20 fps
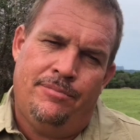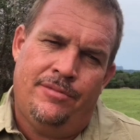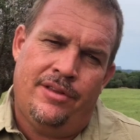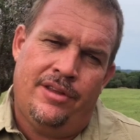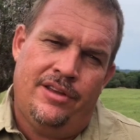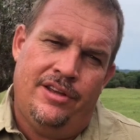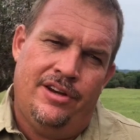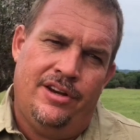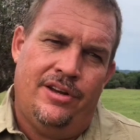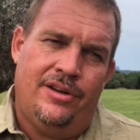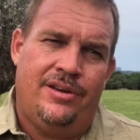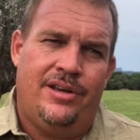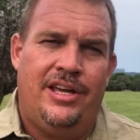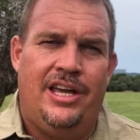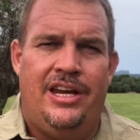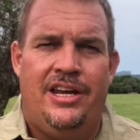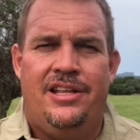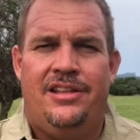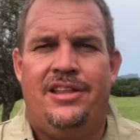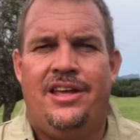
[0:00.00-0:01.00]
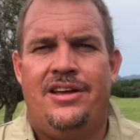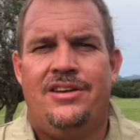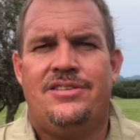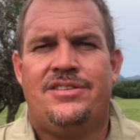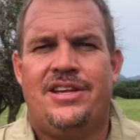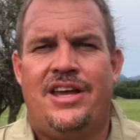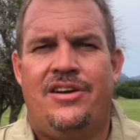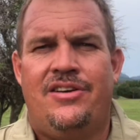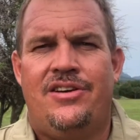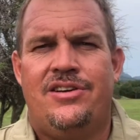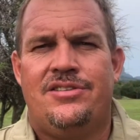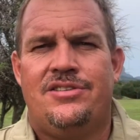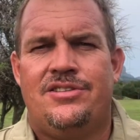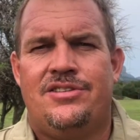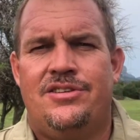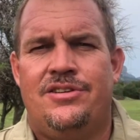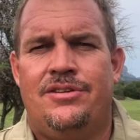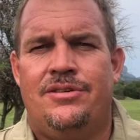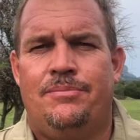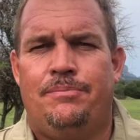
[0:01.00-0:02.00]
you know, getting those arrows
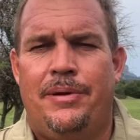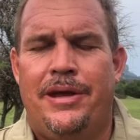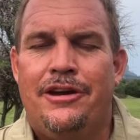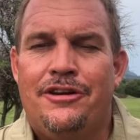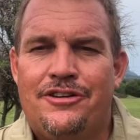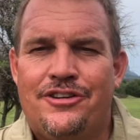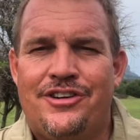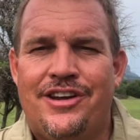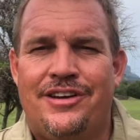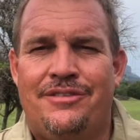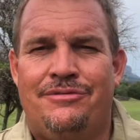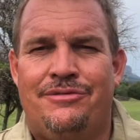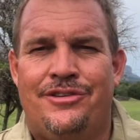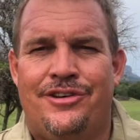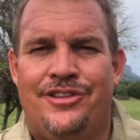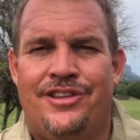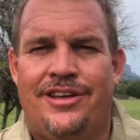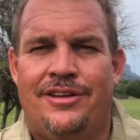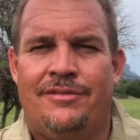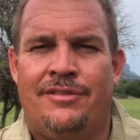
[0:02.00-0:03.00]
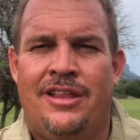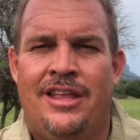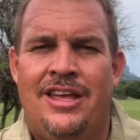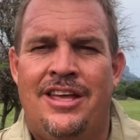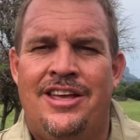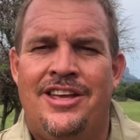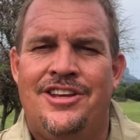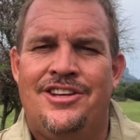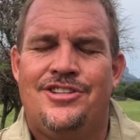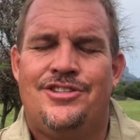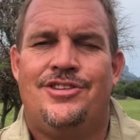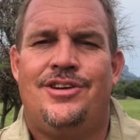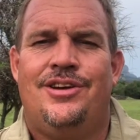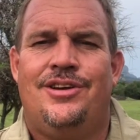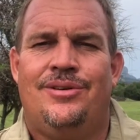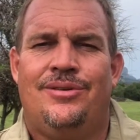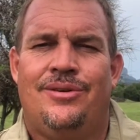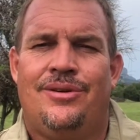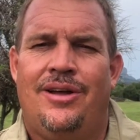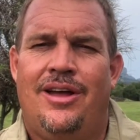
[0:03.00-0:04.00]
to penetrate further.
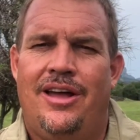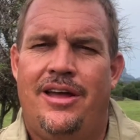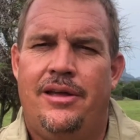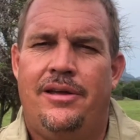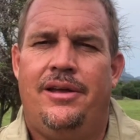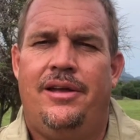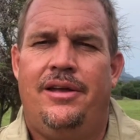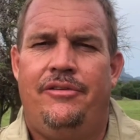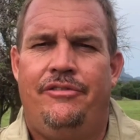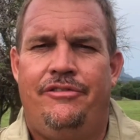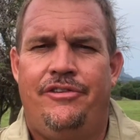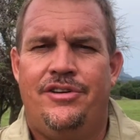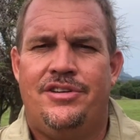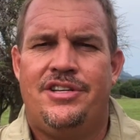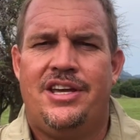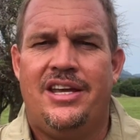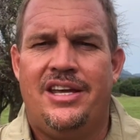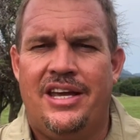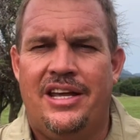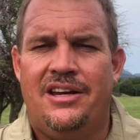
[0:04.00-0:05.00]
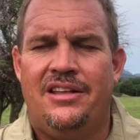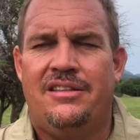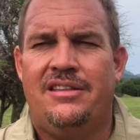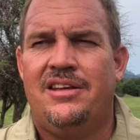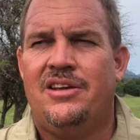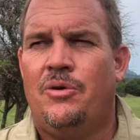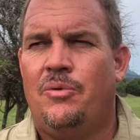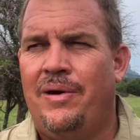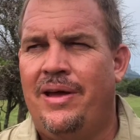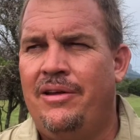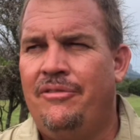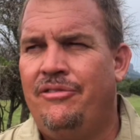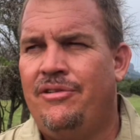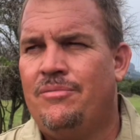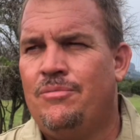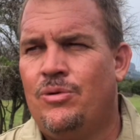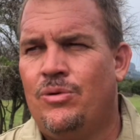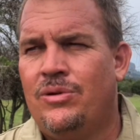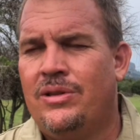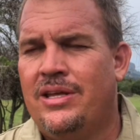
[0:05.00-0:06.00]
So if you take anything away
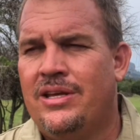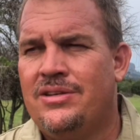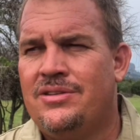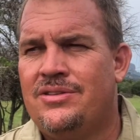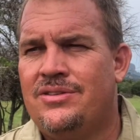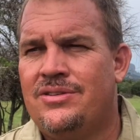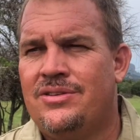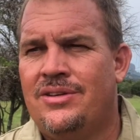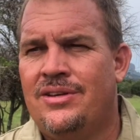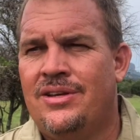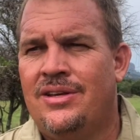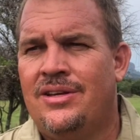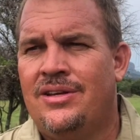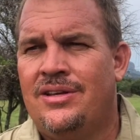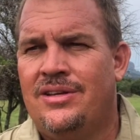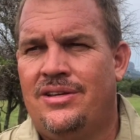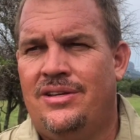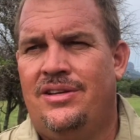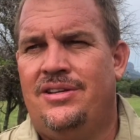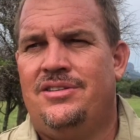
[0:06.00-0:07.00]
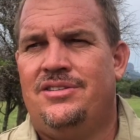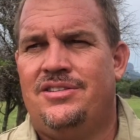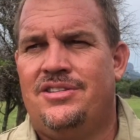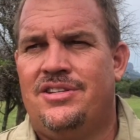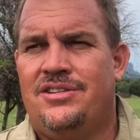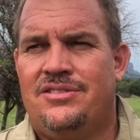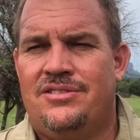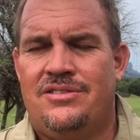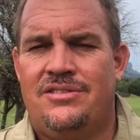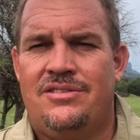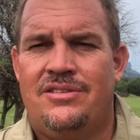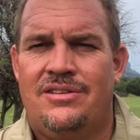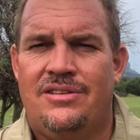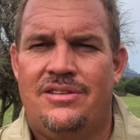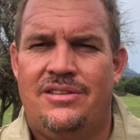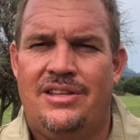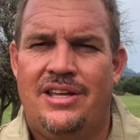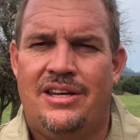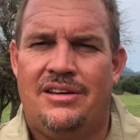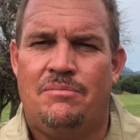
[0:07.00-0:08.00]
from all this, it's just
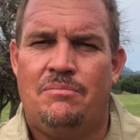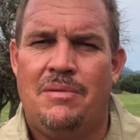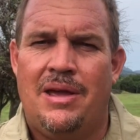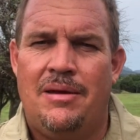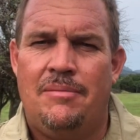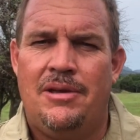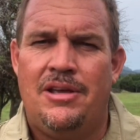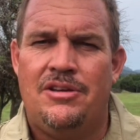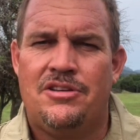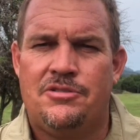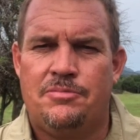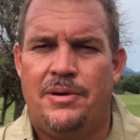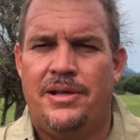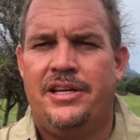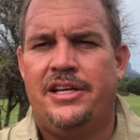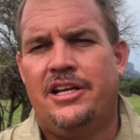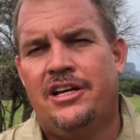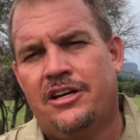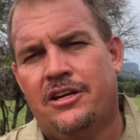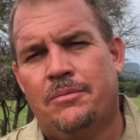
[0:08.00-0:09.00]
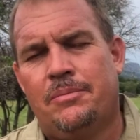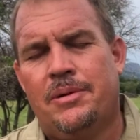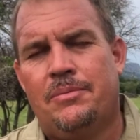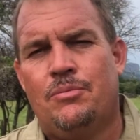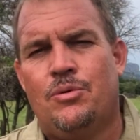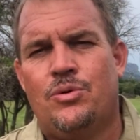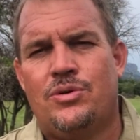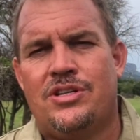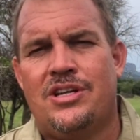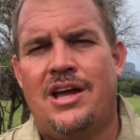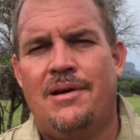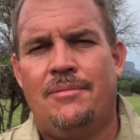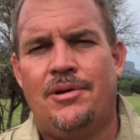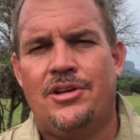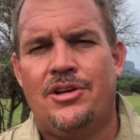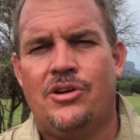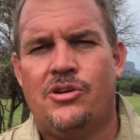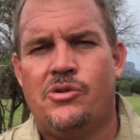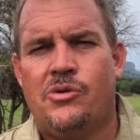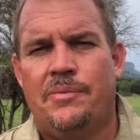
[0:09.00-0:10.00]
that maybe you're spending a little bit more time on
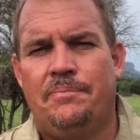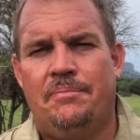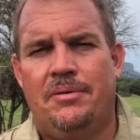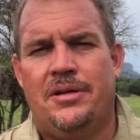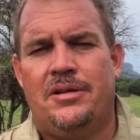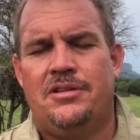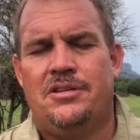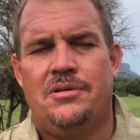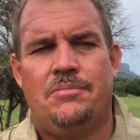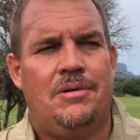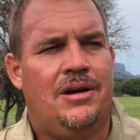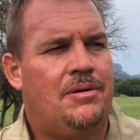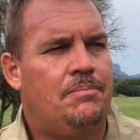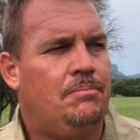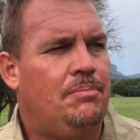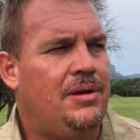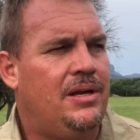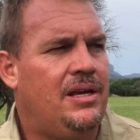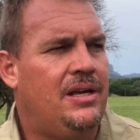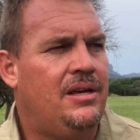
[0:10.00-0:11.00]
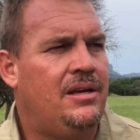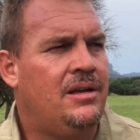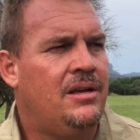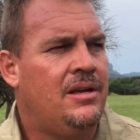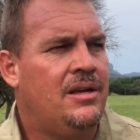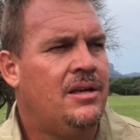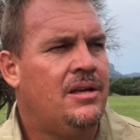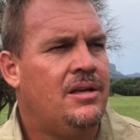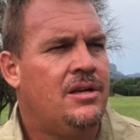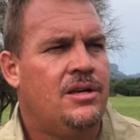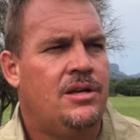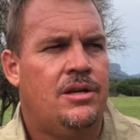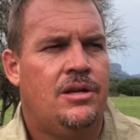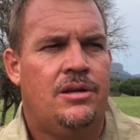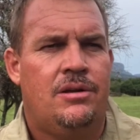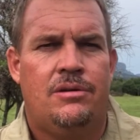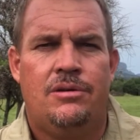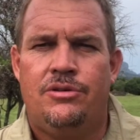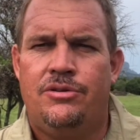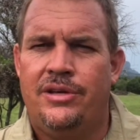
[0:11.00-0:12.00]
your equipment. You might be
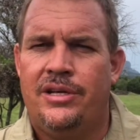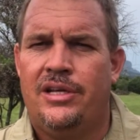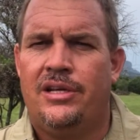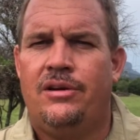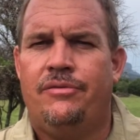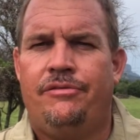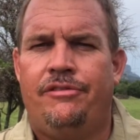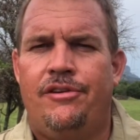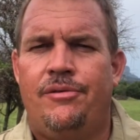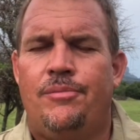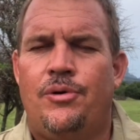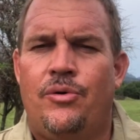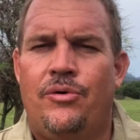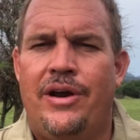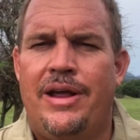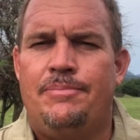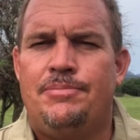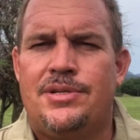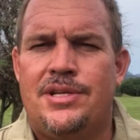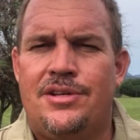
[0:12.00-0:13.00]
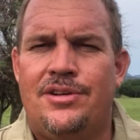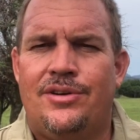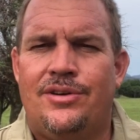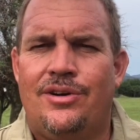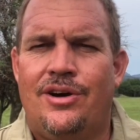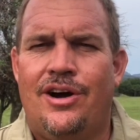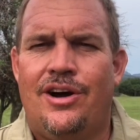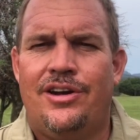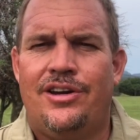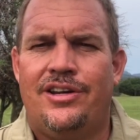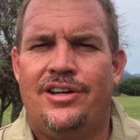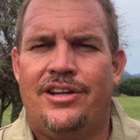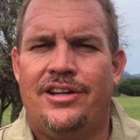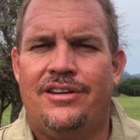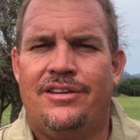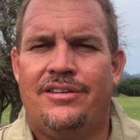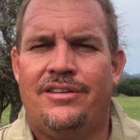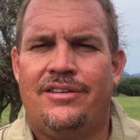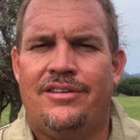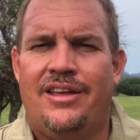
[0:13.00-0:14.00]
doing a few more reps in your garden
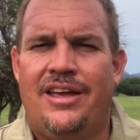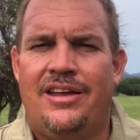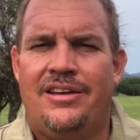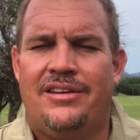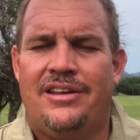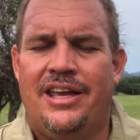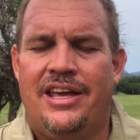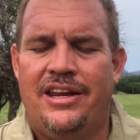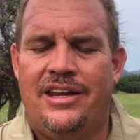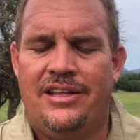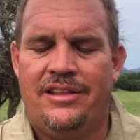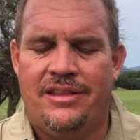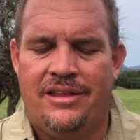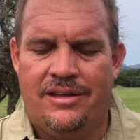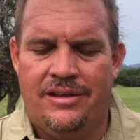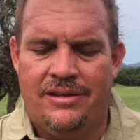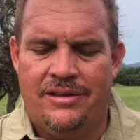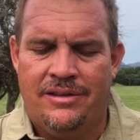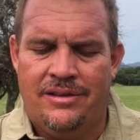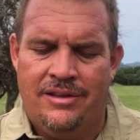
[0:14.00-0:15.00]
and getting the